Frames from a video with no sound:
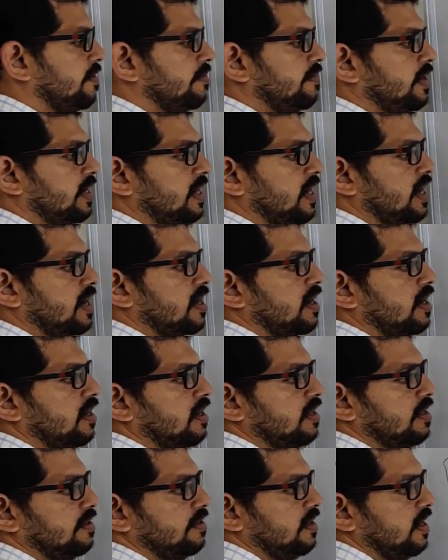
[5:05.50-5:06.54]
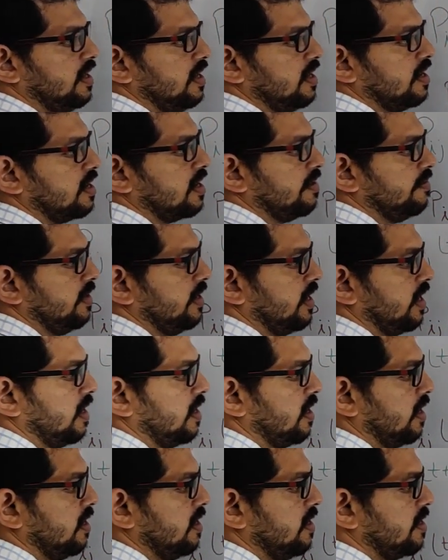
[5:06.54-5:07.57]
We return
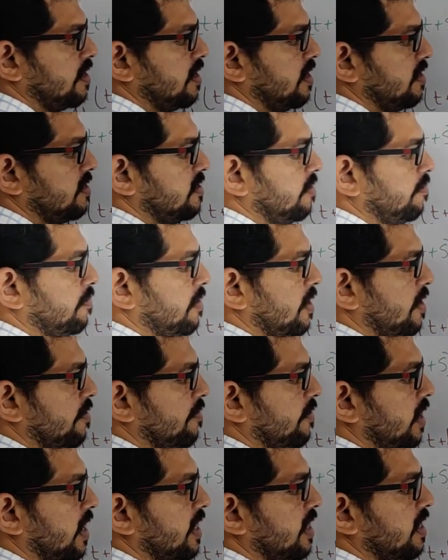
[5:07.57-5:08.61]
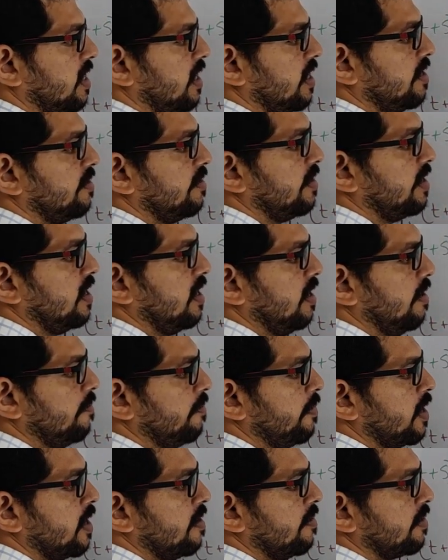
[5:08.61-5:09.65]
the equation P of ik to
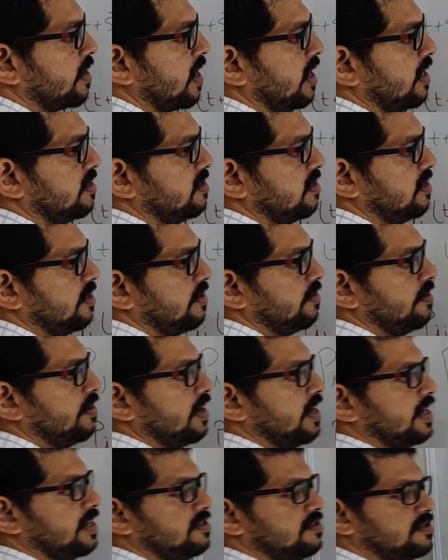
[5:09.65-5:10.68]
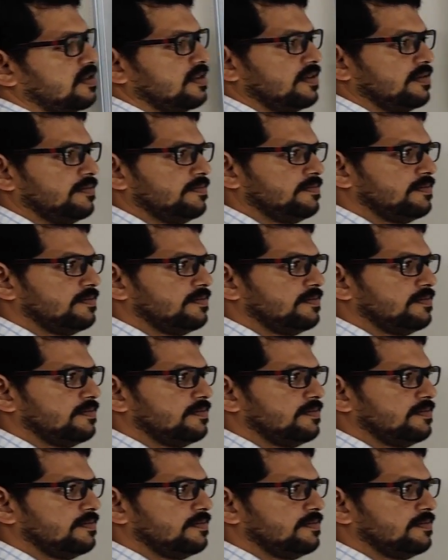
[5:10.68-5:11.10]
t, kj to h.